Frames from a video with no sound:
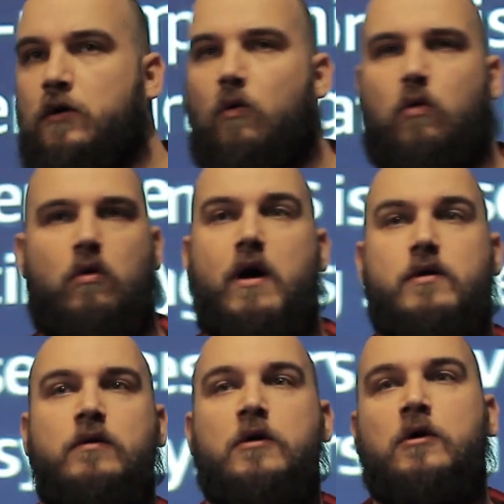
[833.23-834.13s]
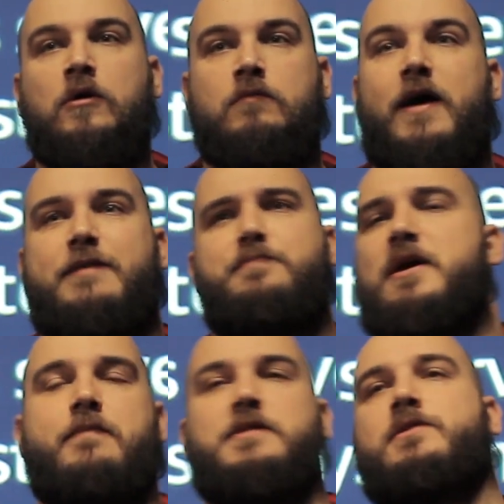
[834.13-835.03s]
or run
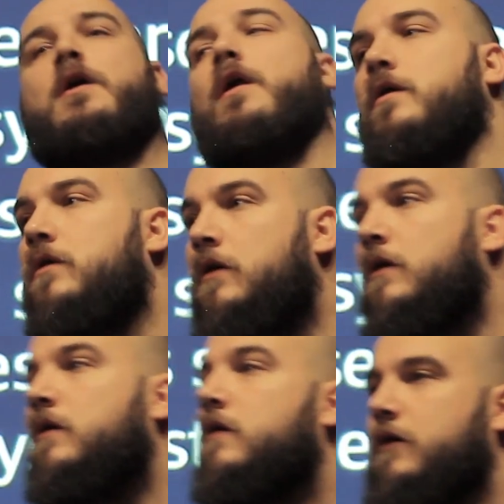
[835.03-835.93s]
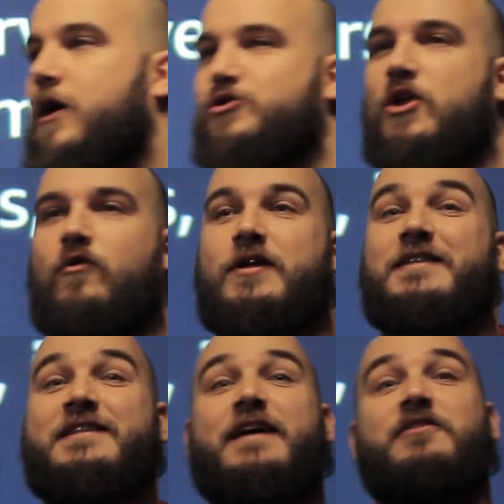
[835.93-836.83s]
npm install, and generate
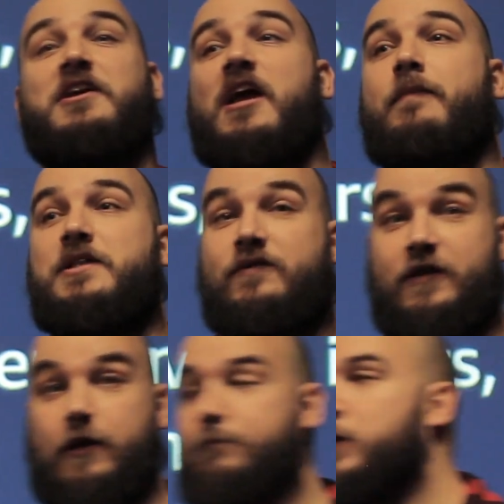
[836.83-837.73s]
7 gigabytes of data.